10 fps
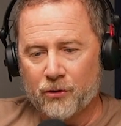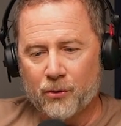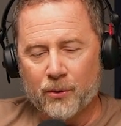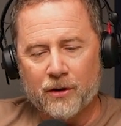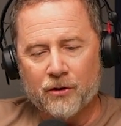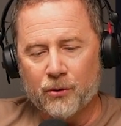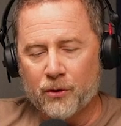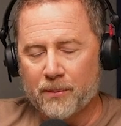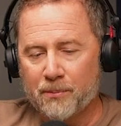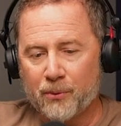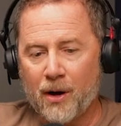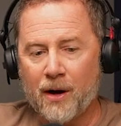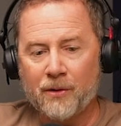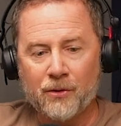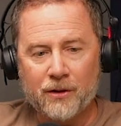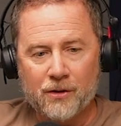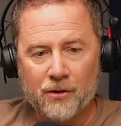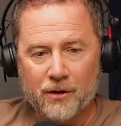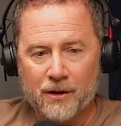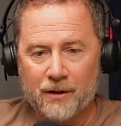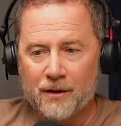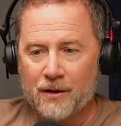And so we're going to sort of broadly look at,